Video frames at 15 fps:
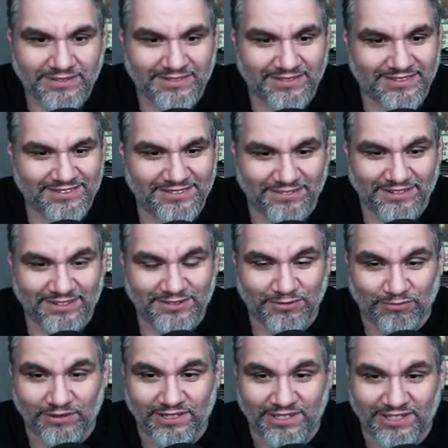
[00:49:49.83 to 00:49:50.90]
That's, that's
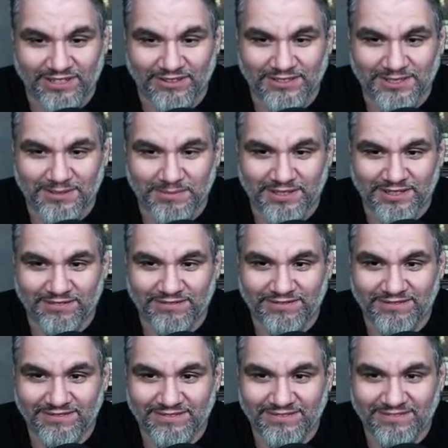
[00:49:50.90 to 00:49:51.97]
really close to being
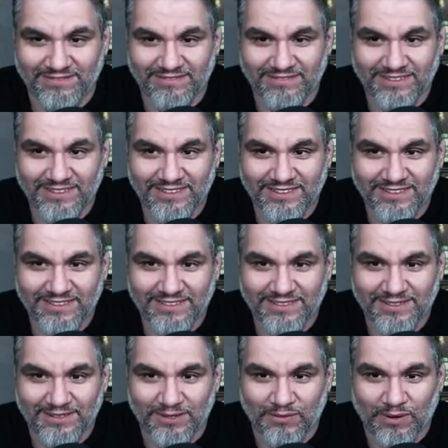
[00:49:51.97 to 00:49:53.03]

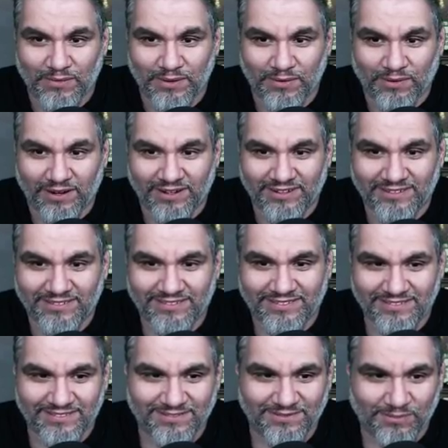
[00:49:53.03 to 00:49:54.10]
what we want.
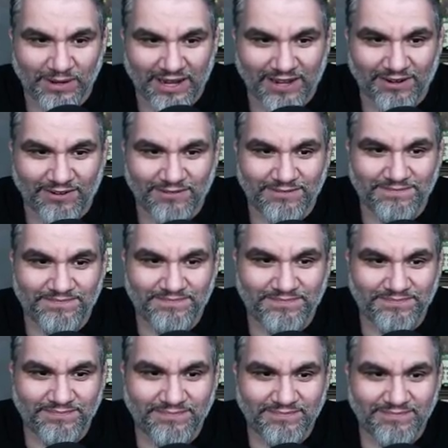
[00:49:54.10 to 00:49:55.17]
Wow.
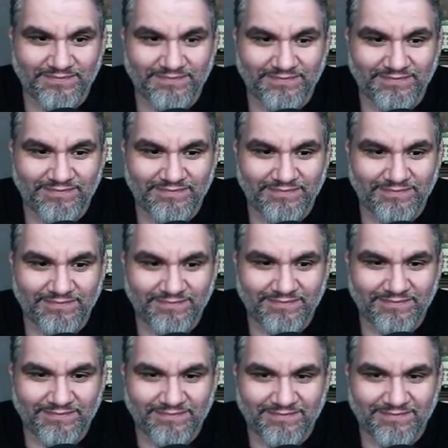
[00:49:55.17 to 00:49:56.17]
Maybe they won't block.